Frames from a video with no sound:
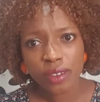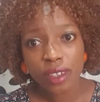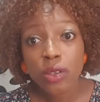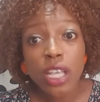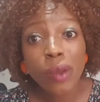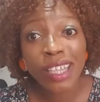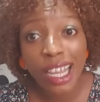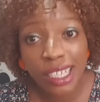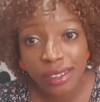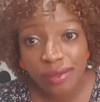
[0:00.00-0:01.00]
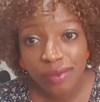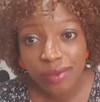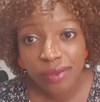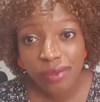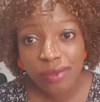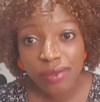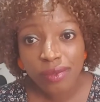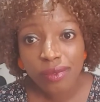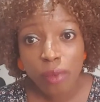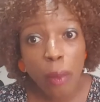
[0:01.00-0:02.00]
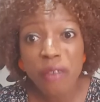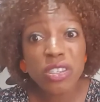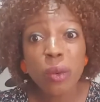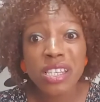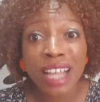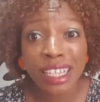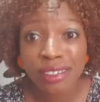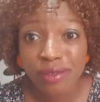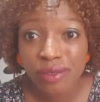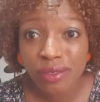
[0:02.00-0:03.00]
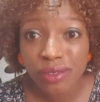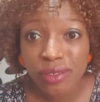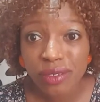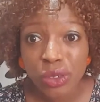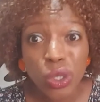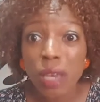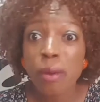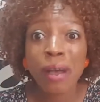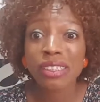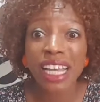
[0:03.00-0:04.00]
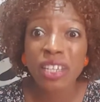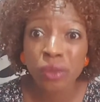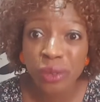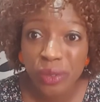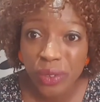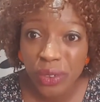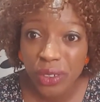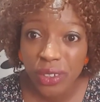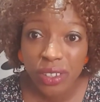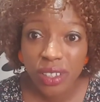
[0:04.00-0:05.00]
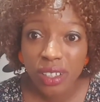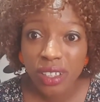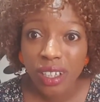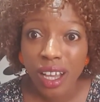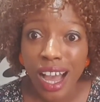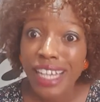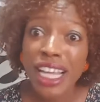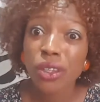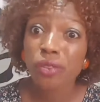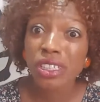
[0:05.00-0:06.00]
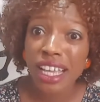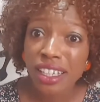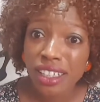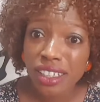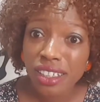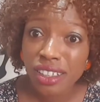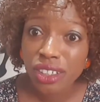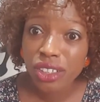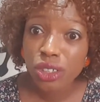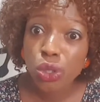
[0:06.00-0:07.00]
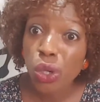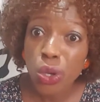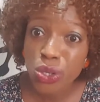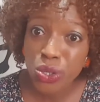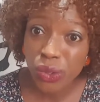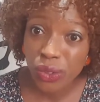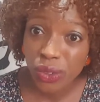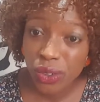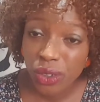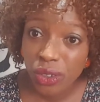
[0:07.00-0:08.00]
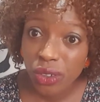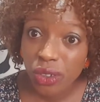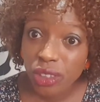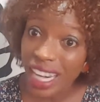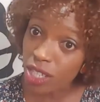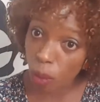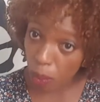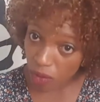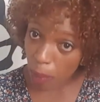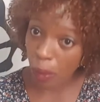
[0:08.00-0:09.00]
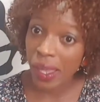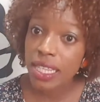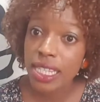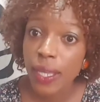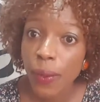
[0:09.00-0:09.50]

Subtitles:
They'll say you're nagging. My wife is always nagging. You keep him outside even. At the end of the day, you lose trying to prove a point.